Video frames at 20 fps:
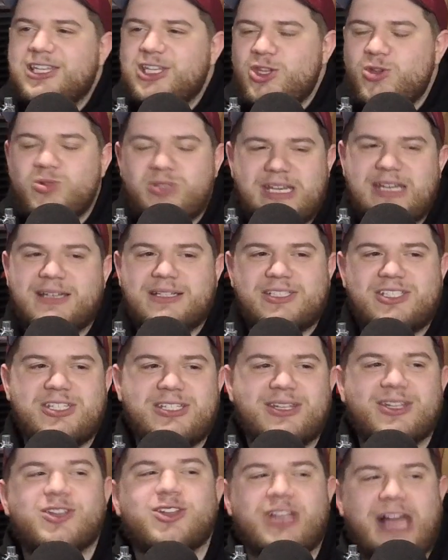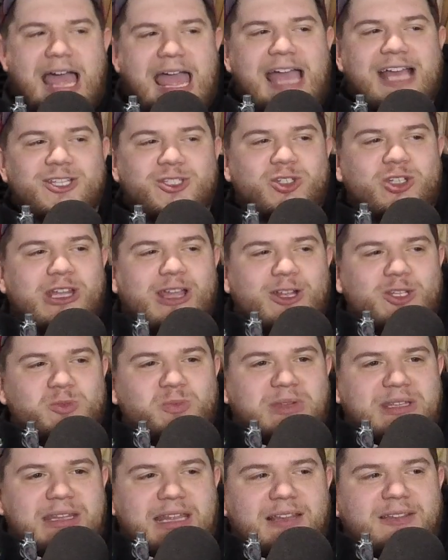you didn't see the last Child's
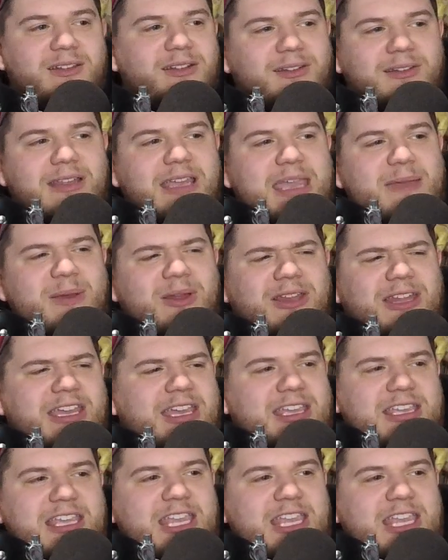Play that literally came out like a